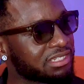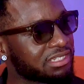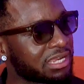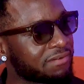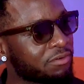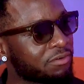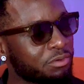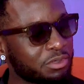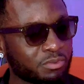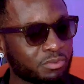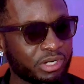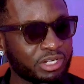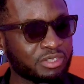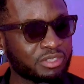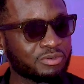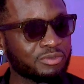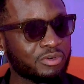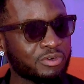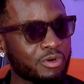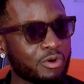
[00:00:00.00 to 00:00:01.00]
I've always wanted
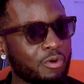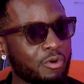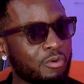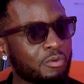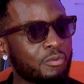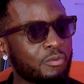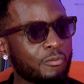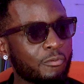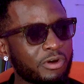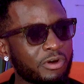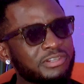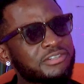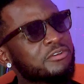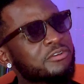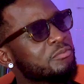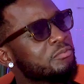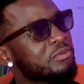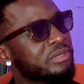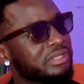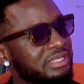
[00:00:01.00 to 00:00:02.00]
to know what's
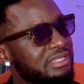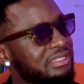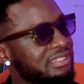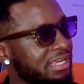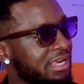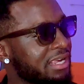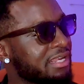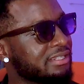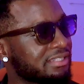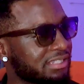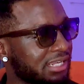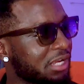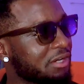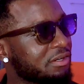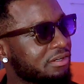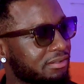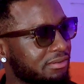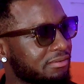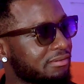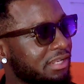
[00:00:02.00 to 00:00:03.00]
up with this science. Like
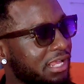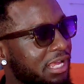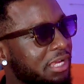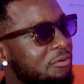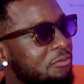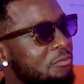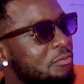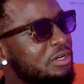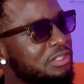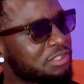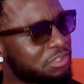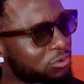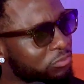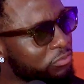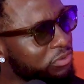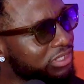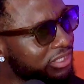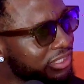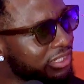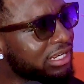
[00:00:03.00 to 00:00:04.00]
what's up
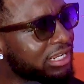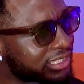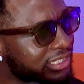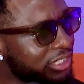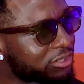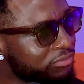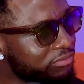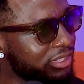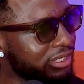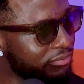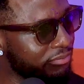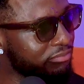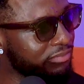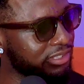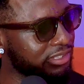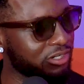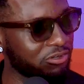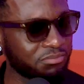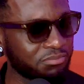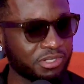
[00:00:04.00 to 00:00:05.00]
with it? Like tell me,
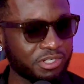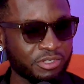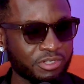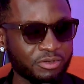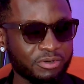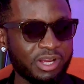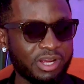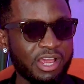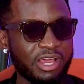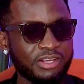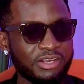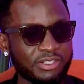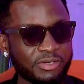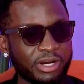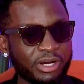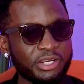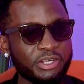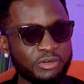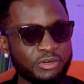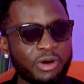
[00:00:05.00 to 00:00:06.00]
you know. So I
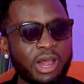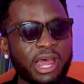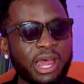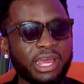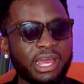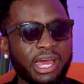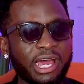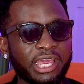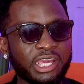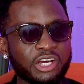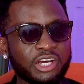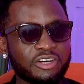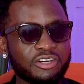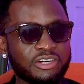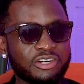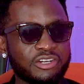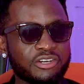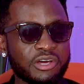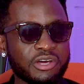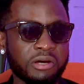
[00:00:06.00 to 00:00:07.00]
knew I could
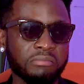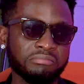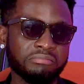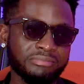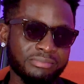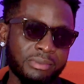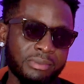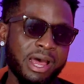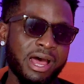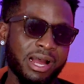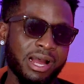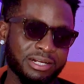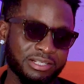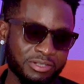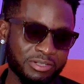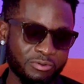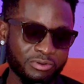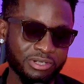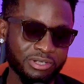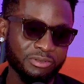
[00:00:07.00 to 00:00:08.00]
act,
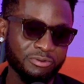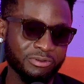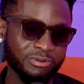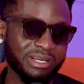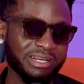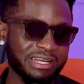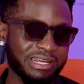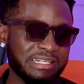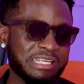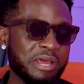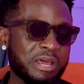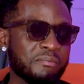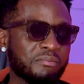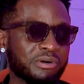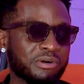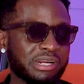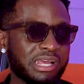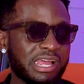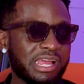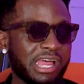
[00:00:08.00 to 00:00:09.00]
quote unquote, at that time, but
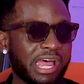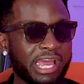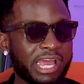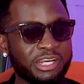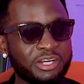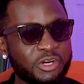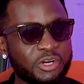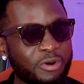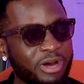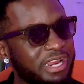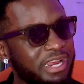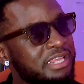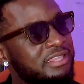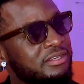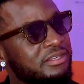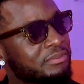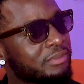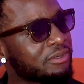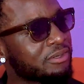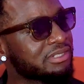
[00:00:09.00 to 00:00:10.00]
I didn't know anything
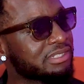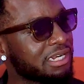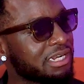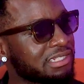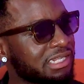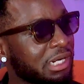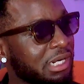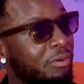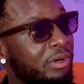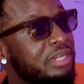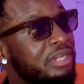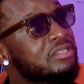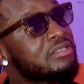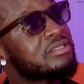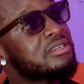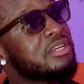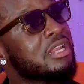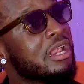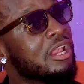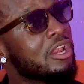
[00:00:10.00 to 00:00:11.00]
about science, and I wanted to
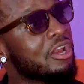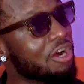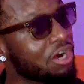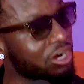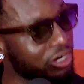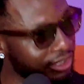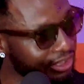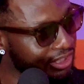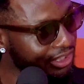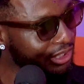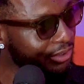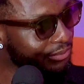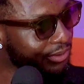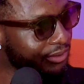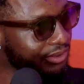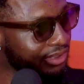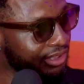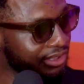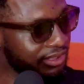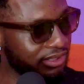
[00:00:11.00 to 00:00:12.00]
learn about it.